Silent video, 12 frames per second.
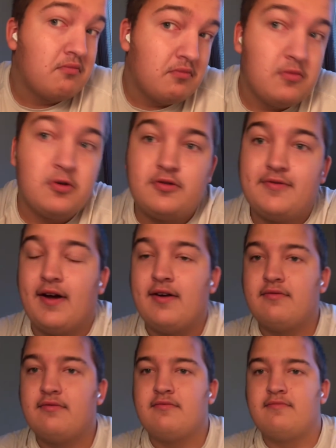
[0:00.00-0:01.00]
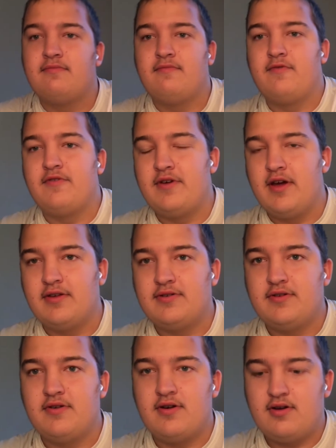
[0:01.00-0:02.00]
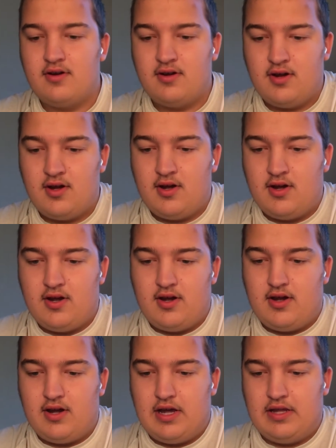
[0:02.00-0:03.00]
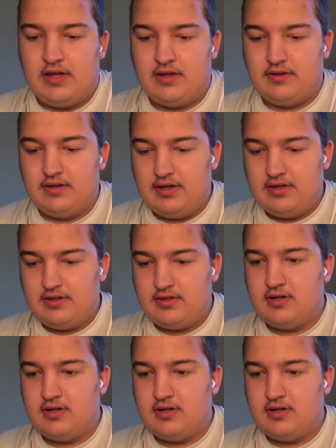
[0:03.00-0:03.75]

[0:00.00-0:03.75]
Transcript: looks fine for you guys here. And then these,